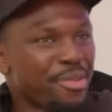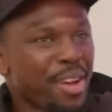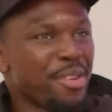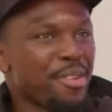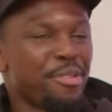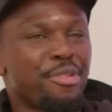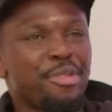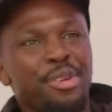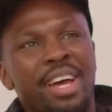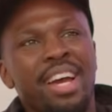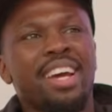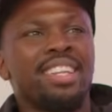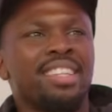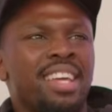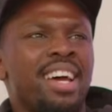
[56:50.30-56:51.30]
I don't feel
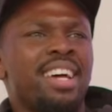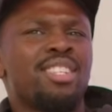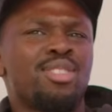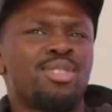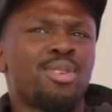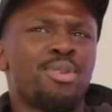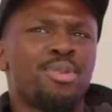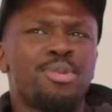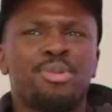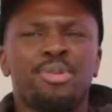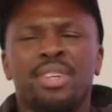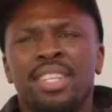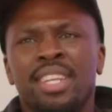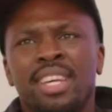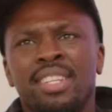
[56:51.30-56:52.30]
like I died. God.
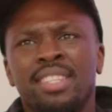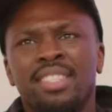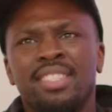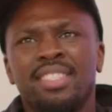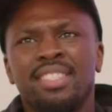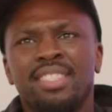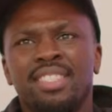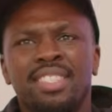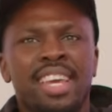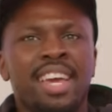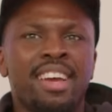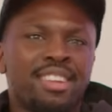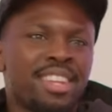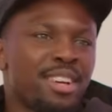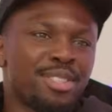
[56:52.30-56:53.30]
Then,
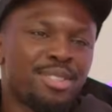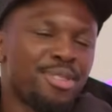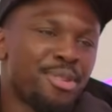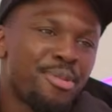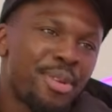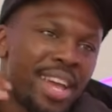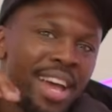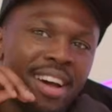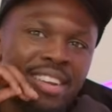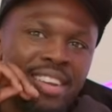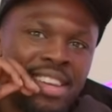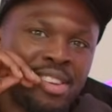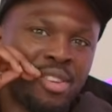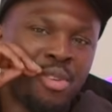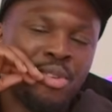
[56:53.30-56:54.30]
yeah, that's on the way out
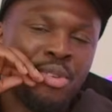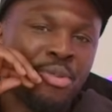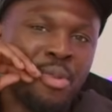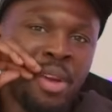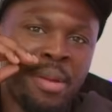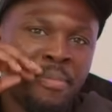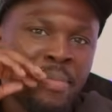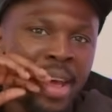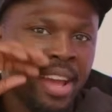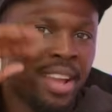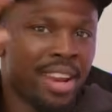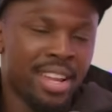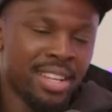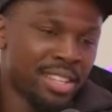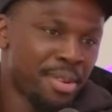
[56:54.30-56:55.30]
there. Then on the way back,
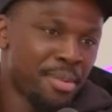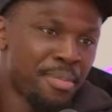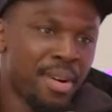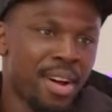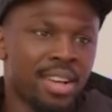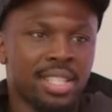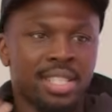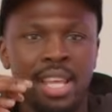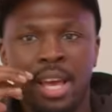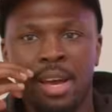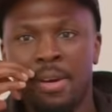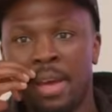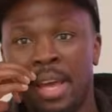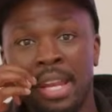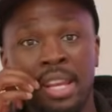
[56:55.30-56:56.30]
like, didn't pass
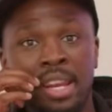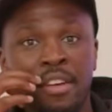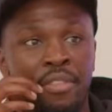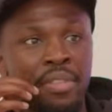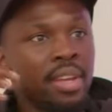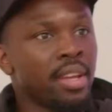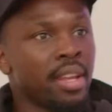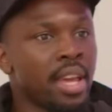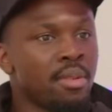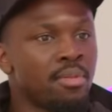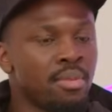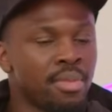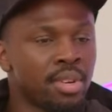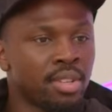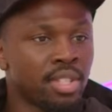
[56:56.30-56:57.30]
out. And then I think, yeah,
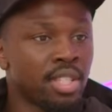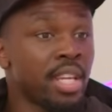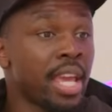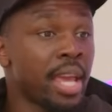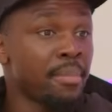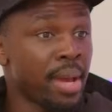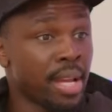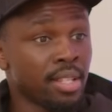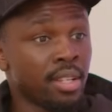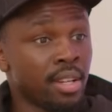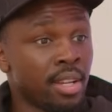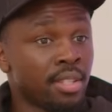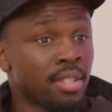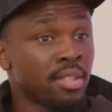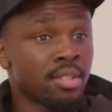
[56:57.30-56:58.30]
she came back to
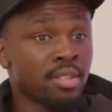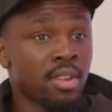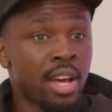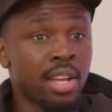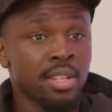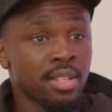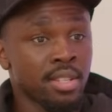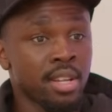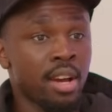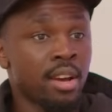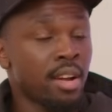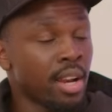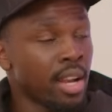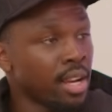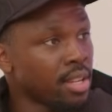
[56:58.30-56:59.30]
London, so I was just like,
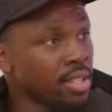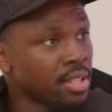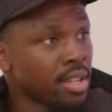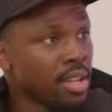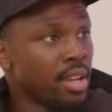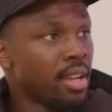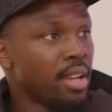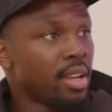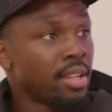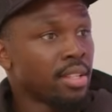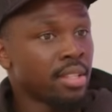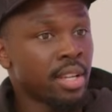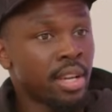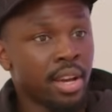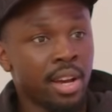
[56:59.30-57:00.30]
oh, like
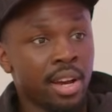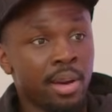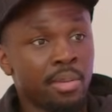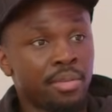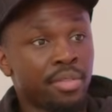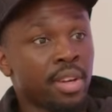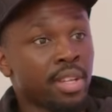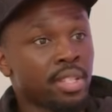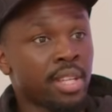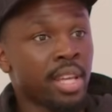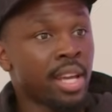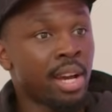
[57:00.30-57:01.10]
let's link up. First date,